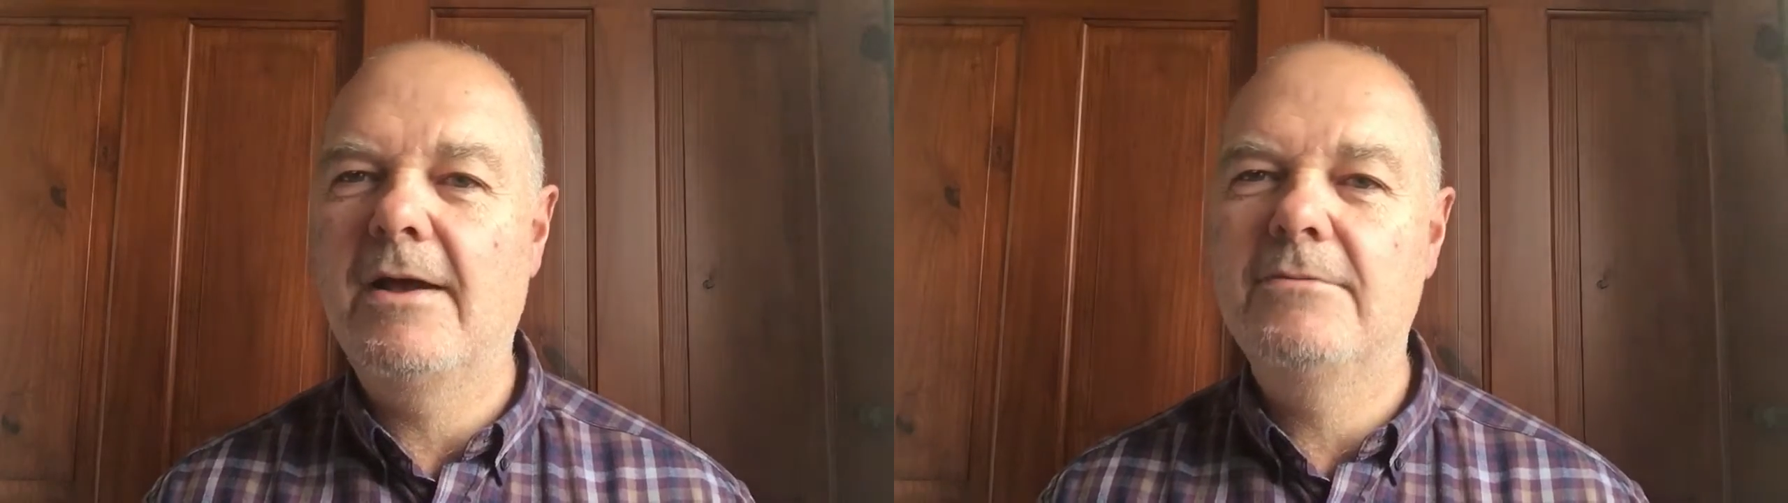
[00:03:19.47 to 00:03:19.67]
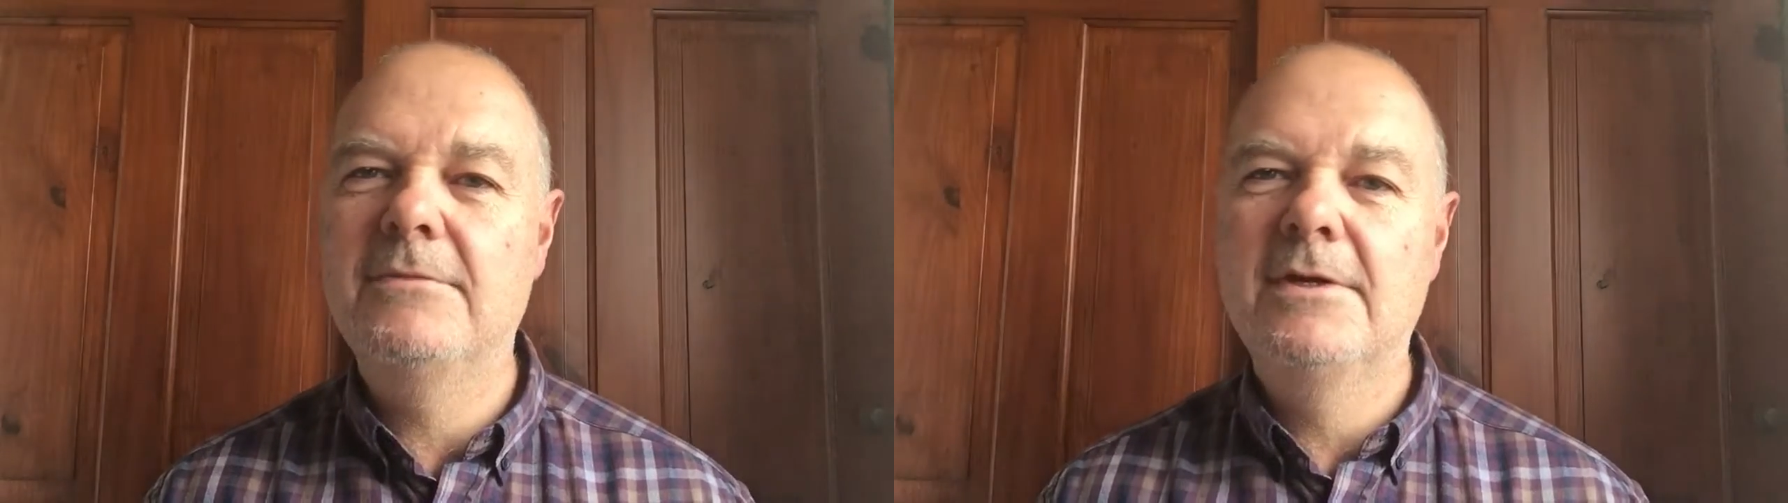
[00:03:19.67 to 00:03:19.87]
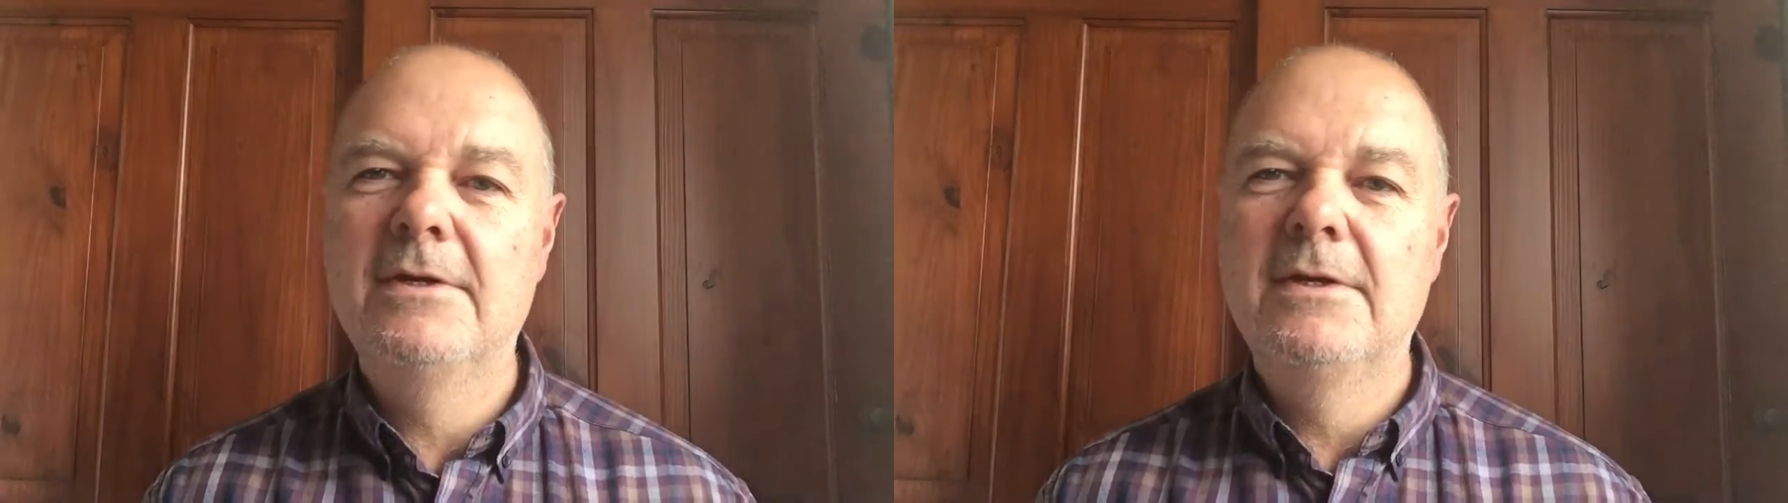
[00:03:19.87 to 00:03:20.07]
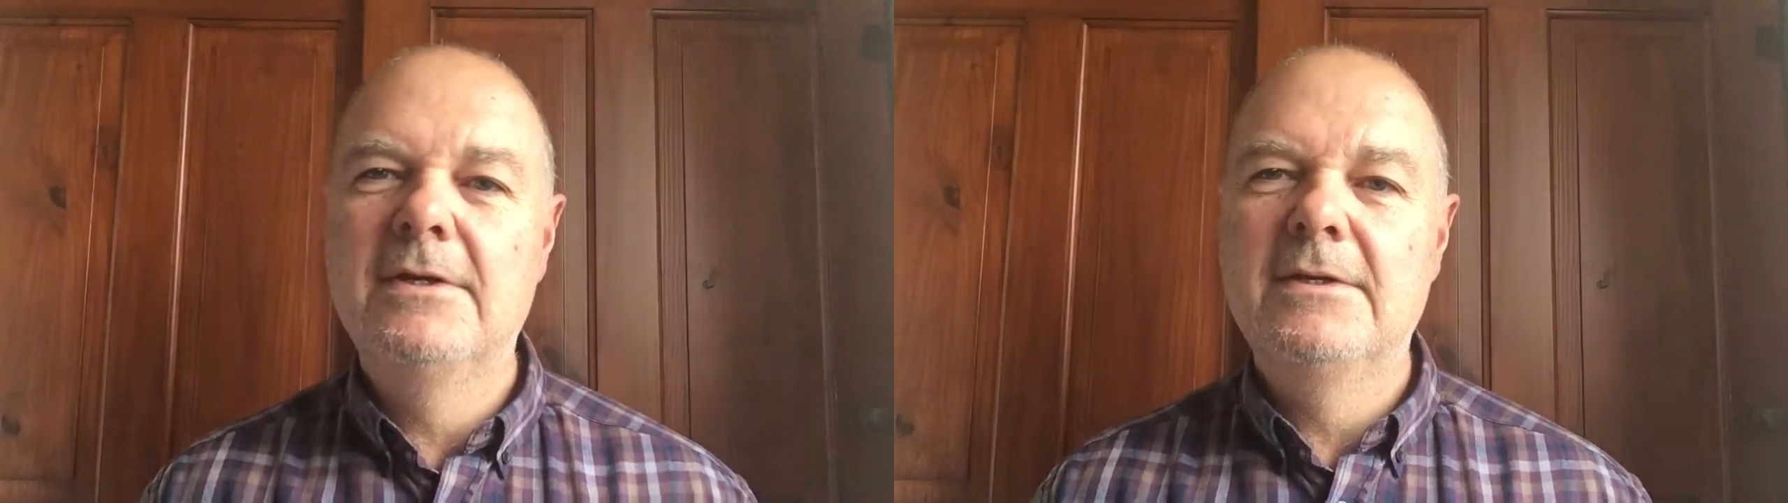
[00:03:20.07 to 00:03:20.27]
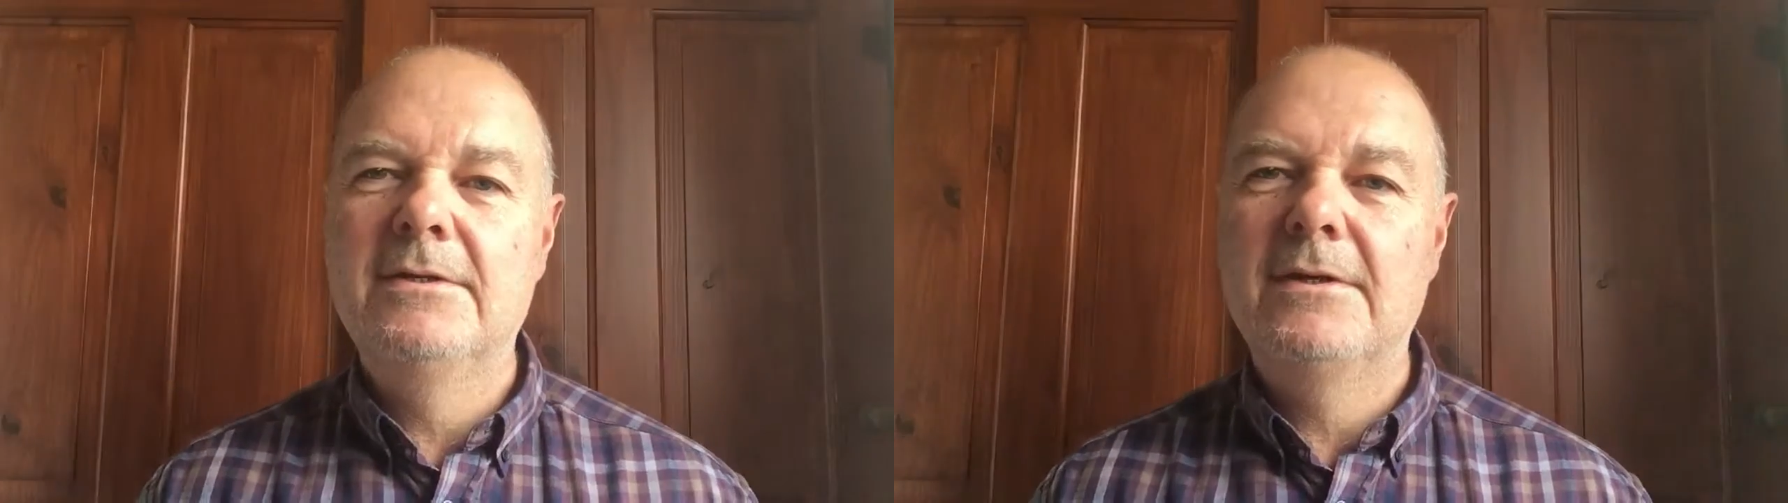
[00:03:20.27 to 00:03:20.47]
own
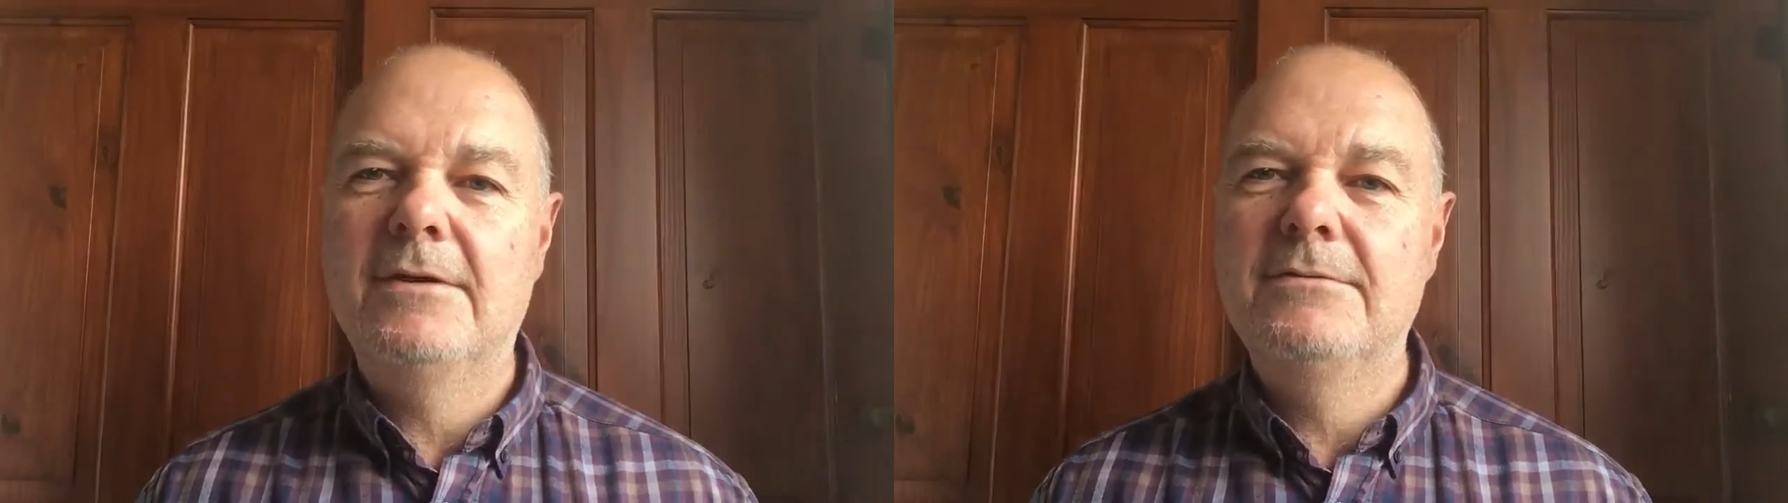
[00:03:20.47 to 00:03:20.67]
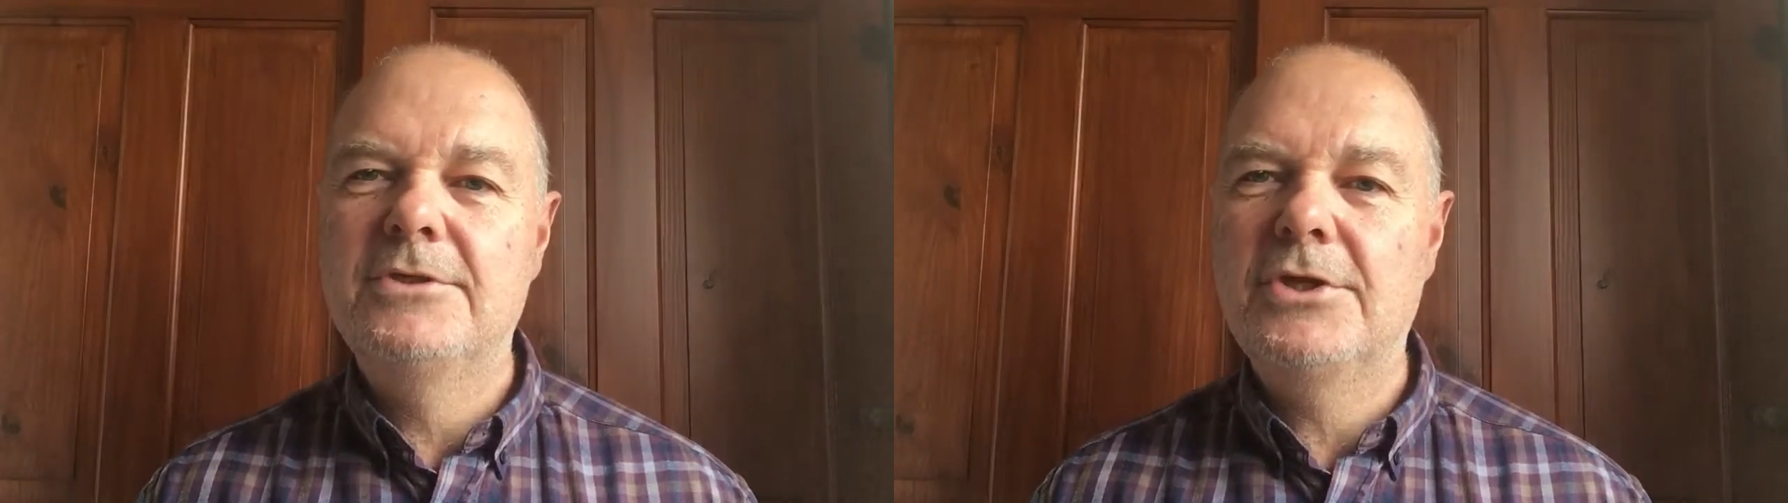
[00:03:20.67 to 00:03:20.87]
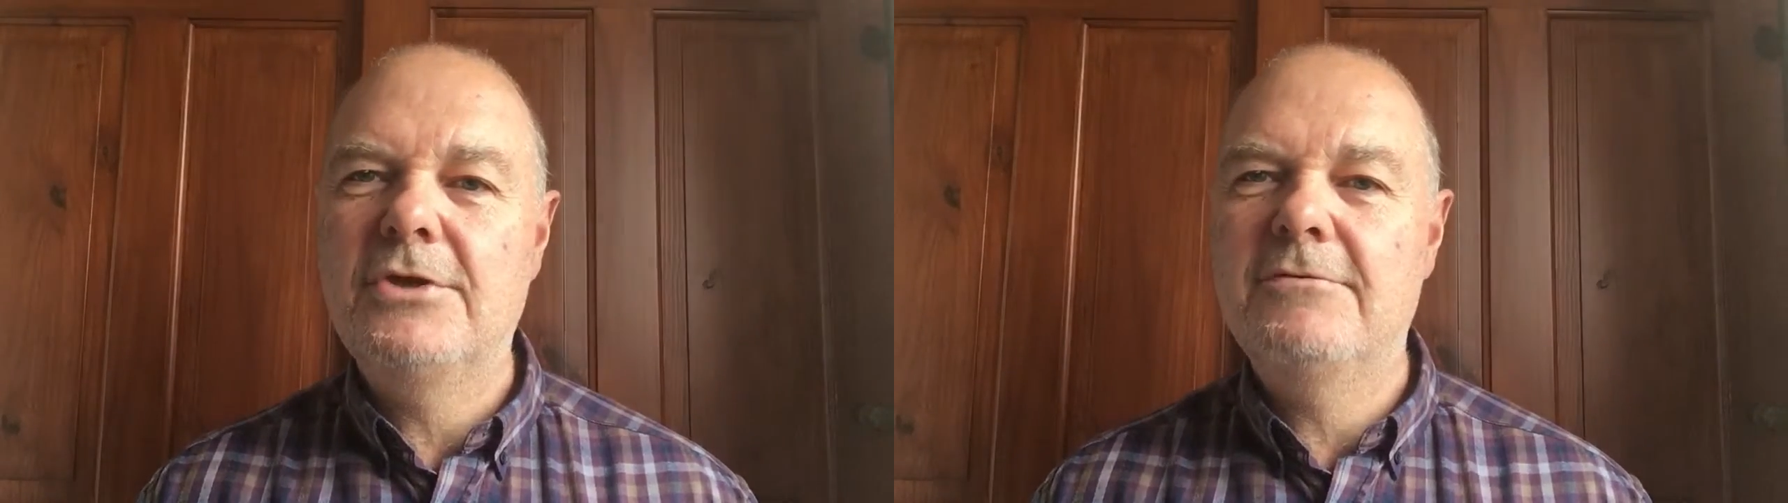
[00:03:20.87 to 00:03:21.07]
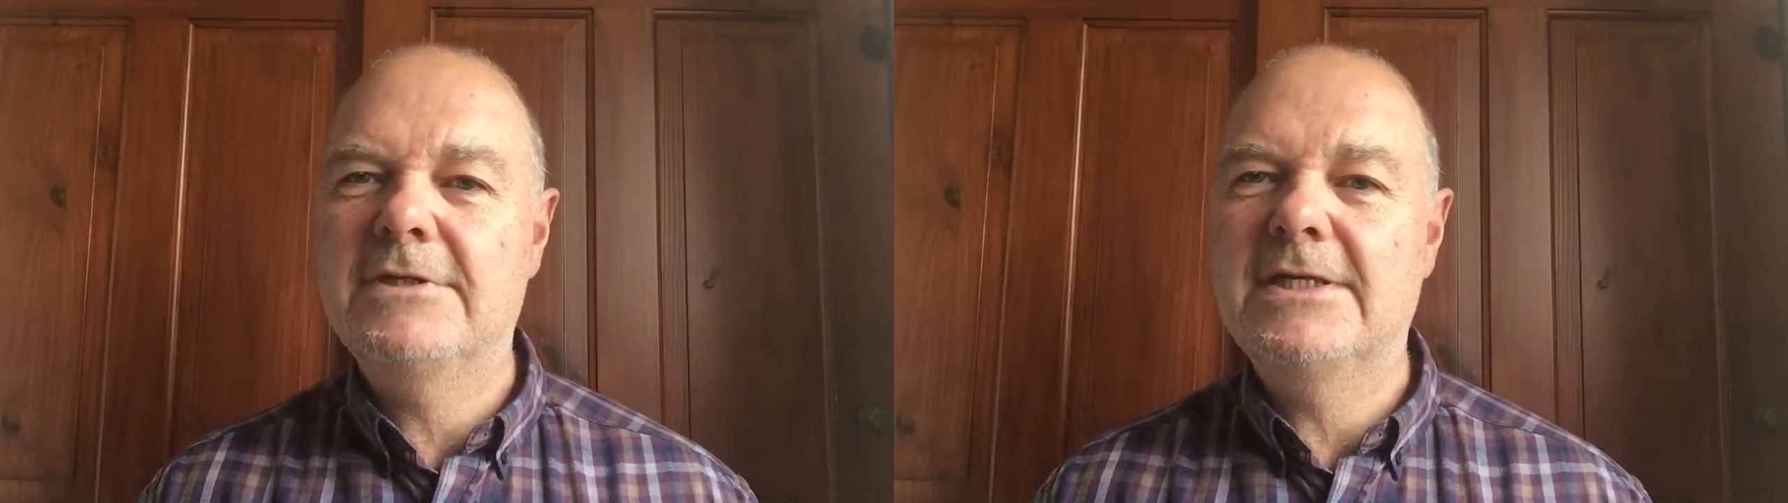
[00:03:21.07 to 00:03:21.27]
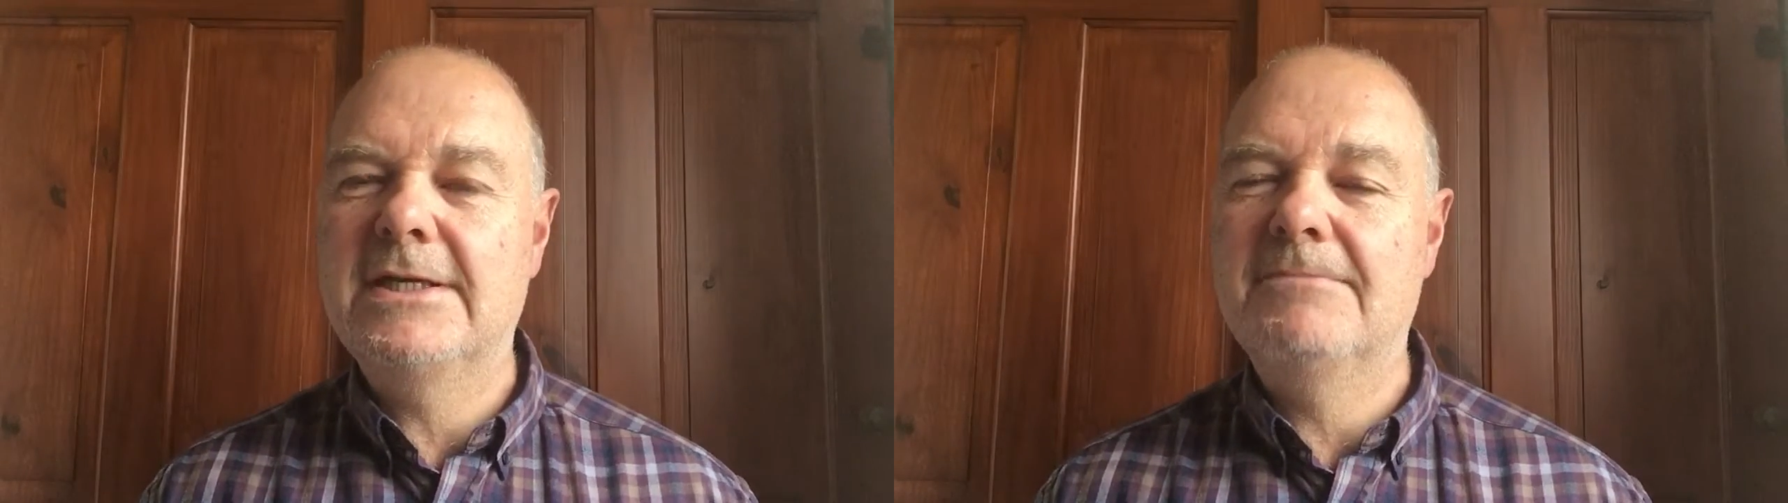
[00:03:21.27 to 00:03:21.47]

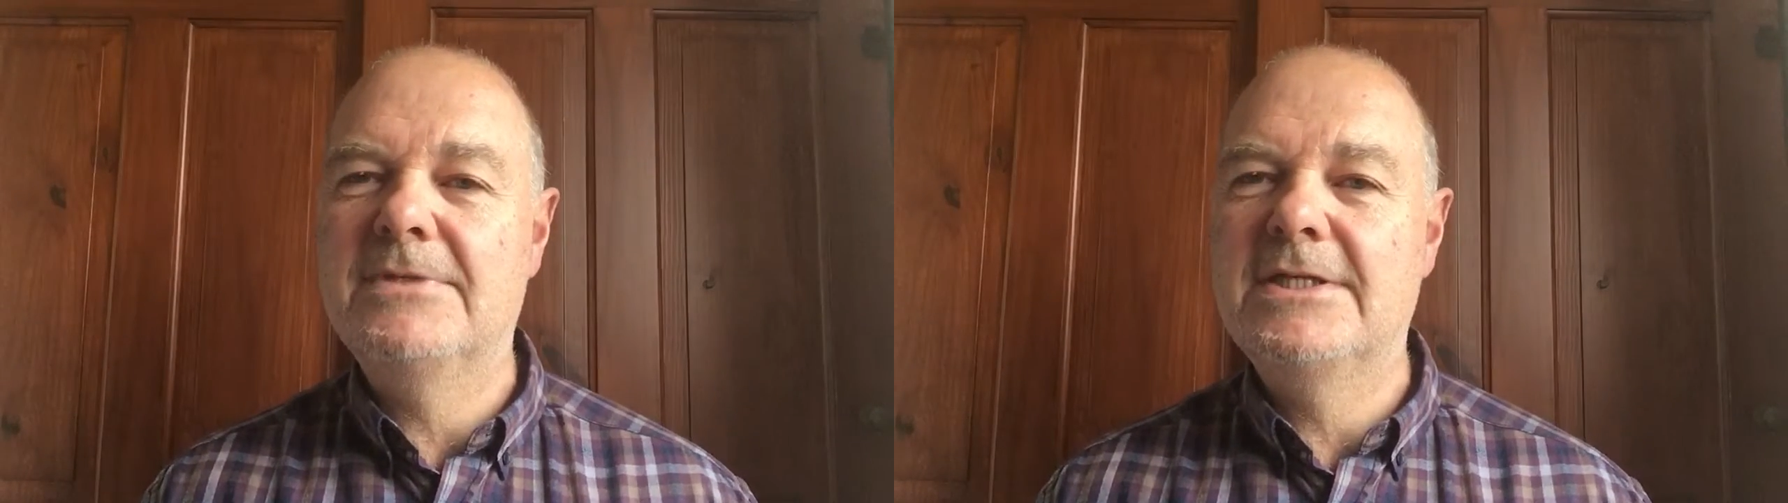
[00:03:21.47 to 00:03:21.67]
security.